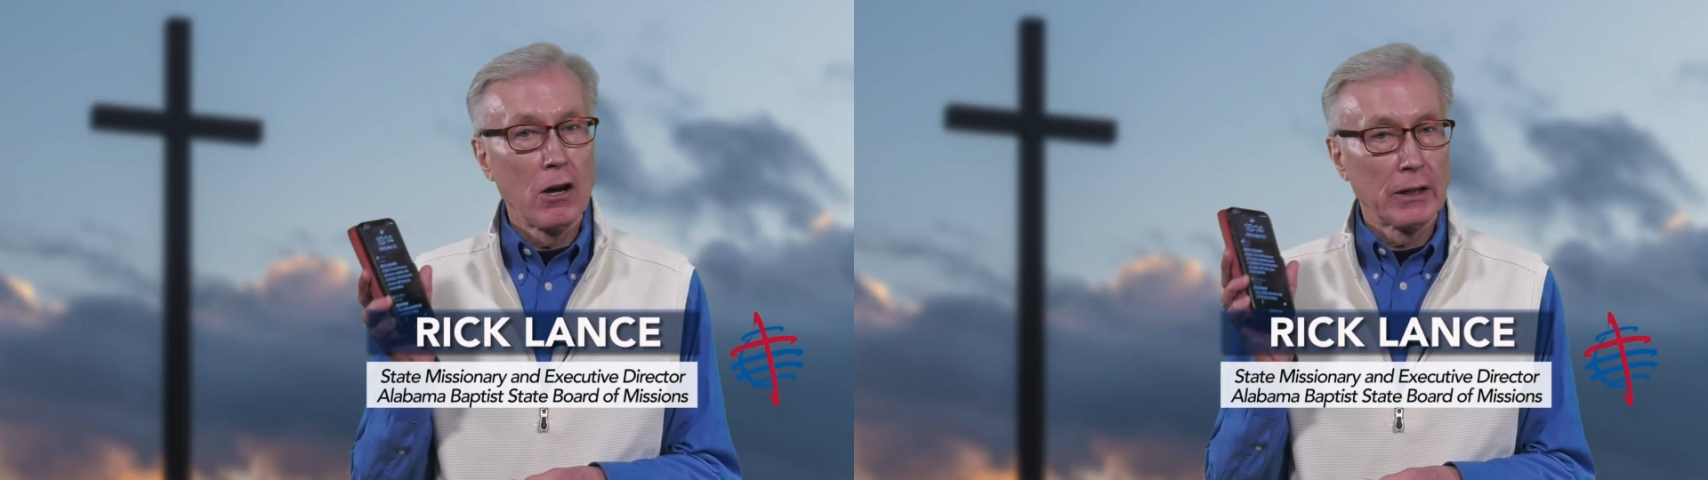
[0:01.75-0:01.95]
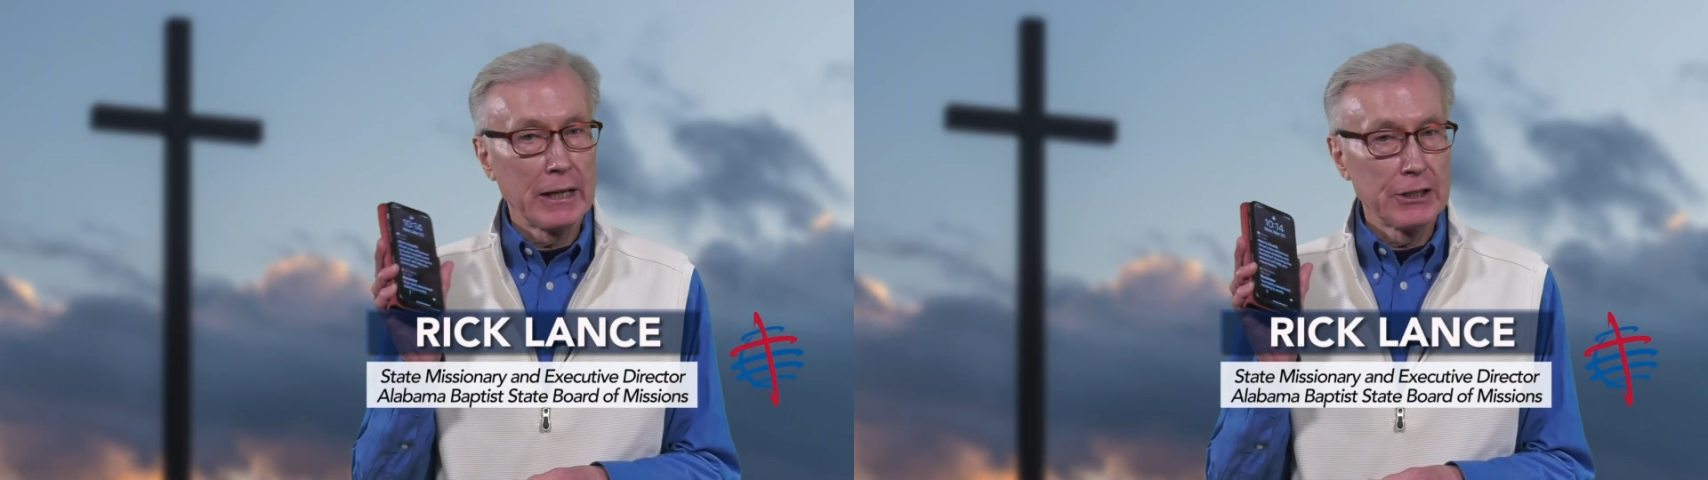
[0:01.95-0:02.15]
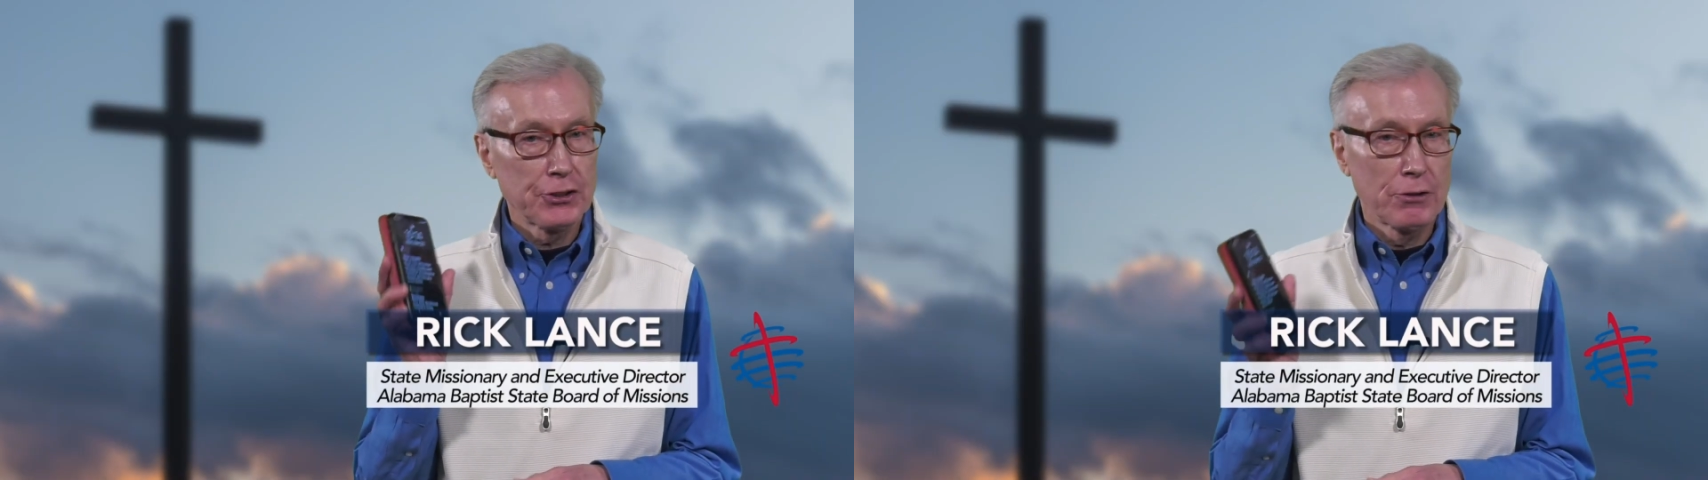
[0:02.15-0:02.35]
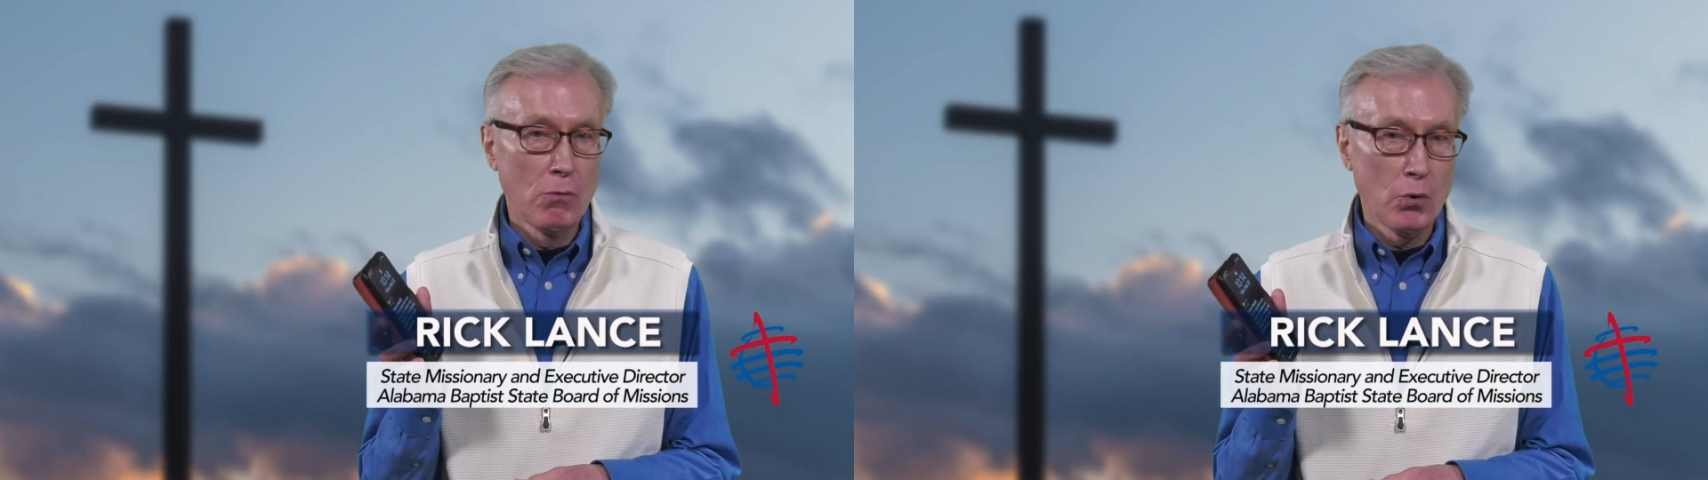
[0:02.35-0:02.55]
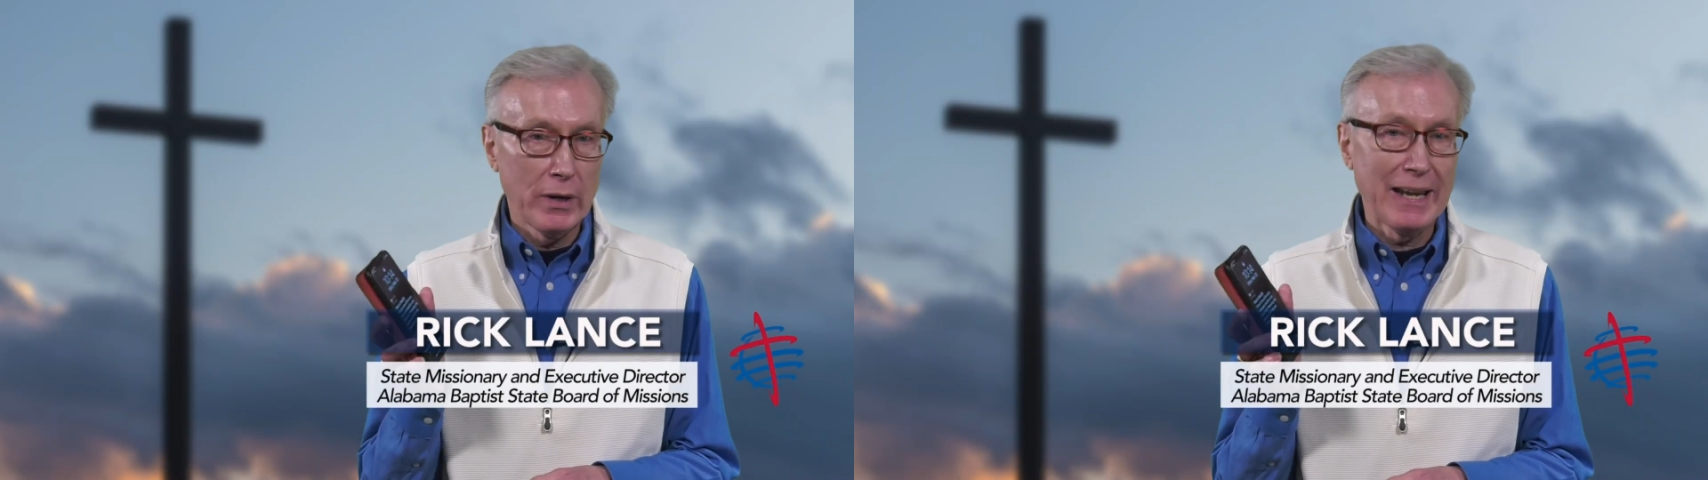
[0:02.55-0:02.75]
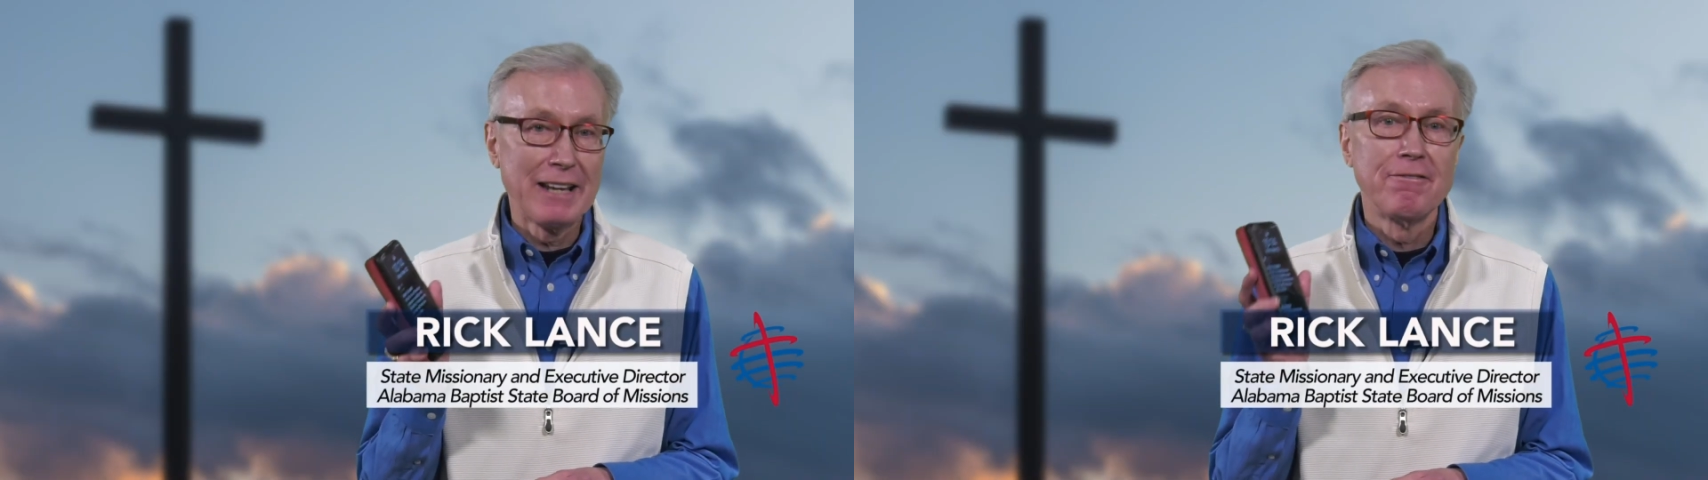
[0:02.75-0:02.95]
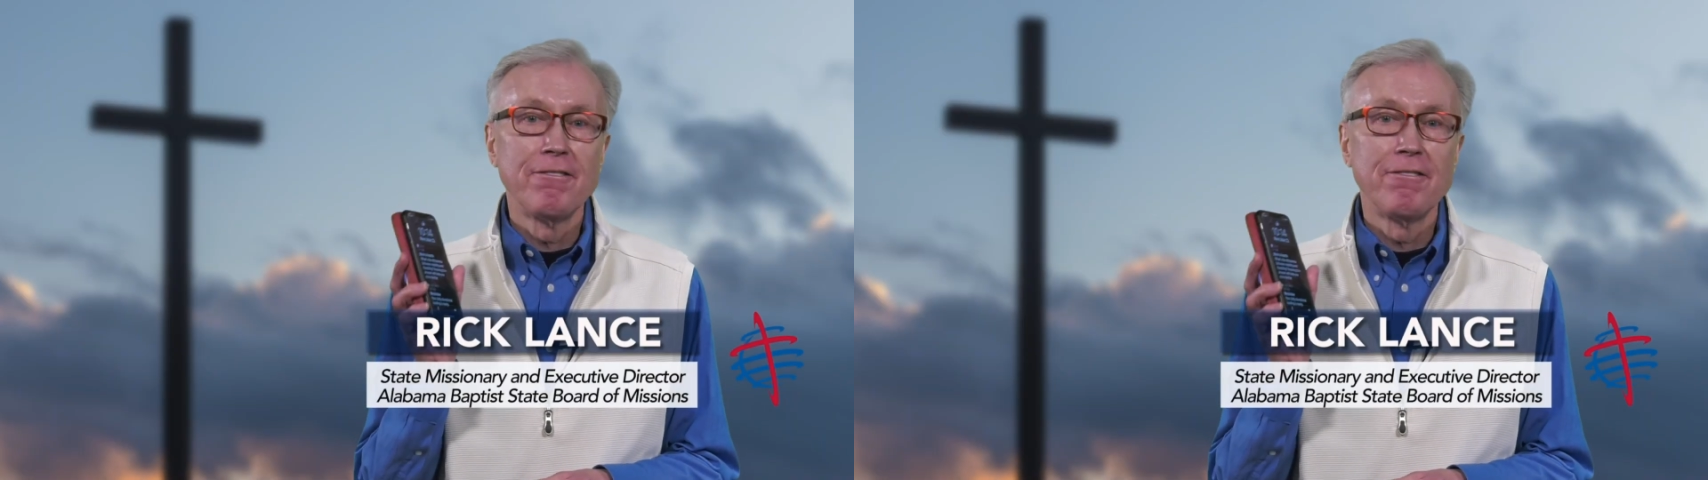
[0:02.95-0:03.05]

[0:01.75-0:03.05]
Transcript: on Easter morning at